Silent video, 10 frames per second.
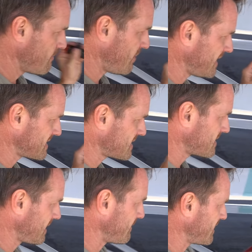But
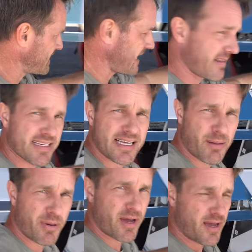I'm gonna take this
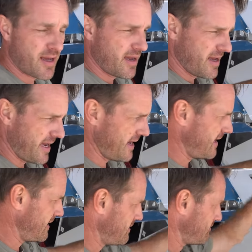up
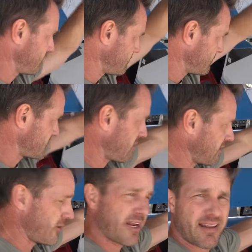and start
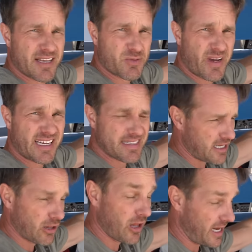loading it in this way because it's
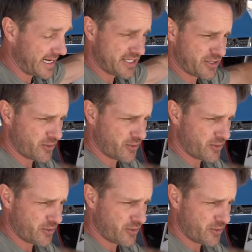a lot easier